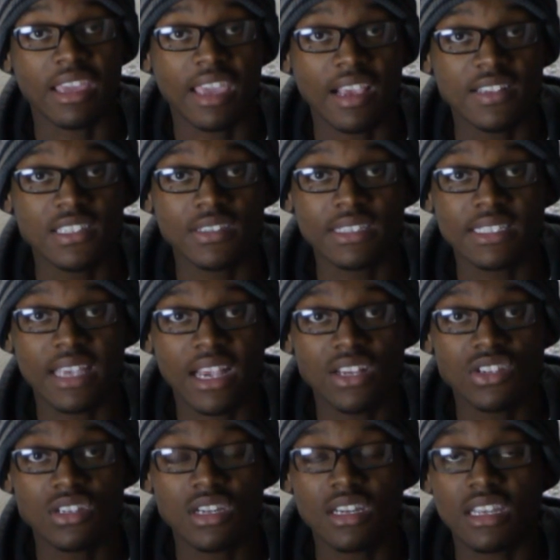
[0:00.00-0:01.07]
a K-Series
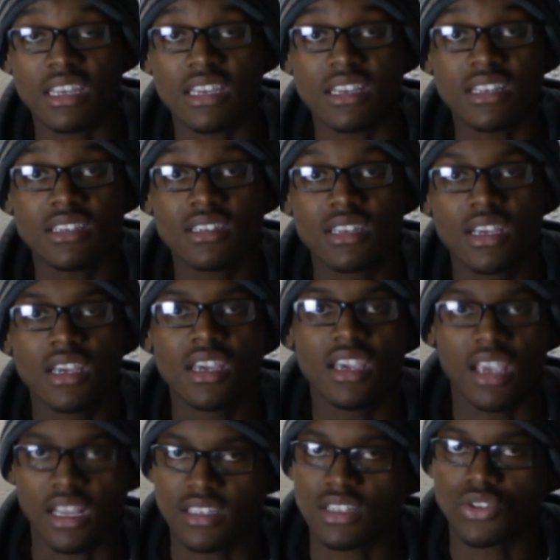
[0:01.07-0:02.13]
engine is
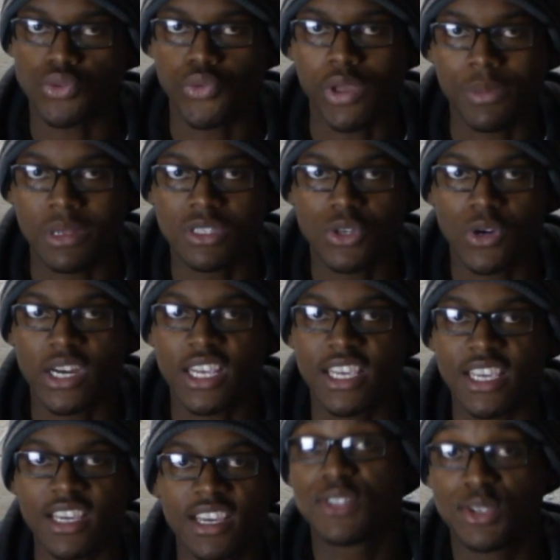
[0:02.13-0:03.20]
it's extremely torquey.